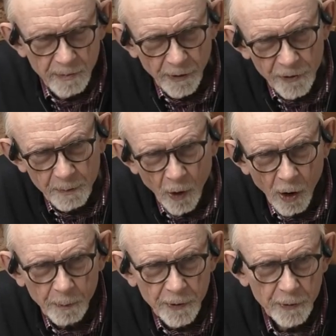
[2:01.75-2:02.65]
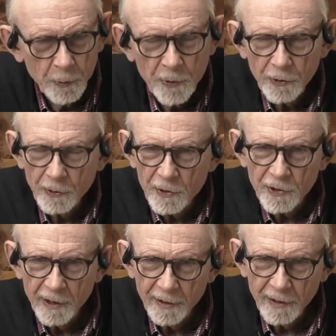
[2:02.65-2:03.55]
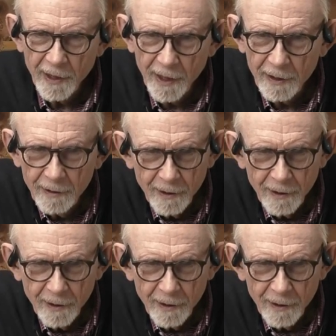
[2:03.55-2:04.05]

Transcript: they're small producers, and they